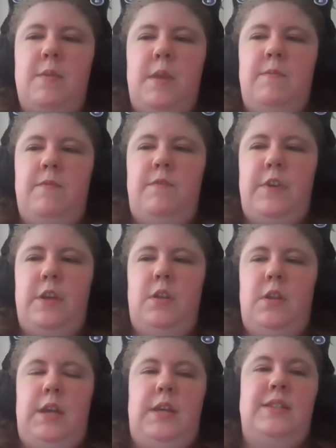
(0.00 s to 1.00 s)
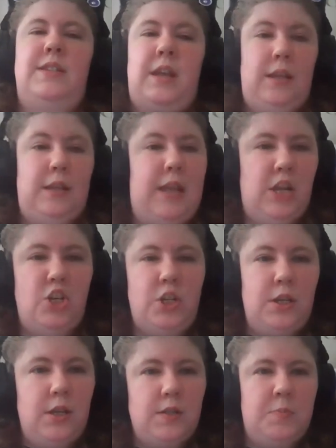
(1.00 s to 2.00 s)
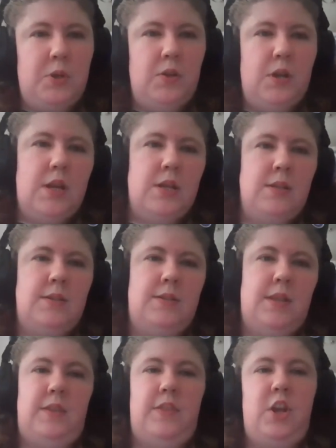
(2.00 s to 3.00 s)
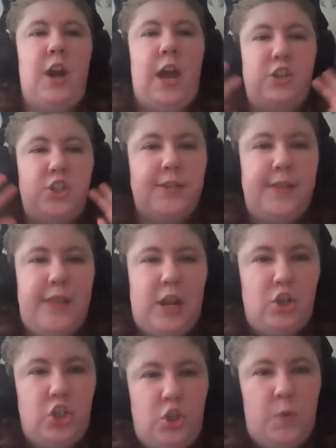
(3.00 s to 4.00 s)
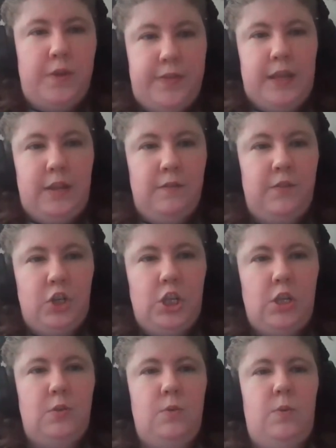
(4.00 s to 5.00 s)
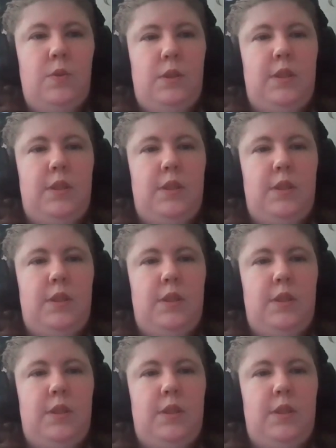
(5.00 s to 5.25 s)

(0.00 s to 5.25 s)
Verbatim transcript: them feel like it's an engaging experience. Like they're not just there to do a thing for you.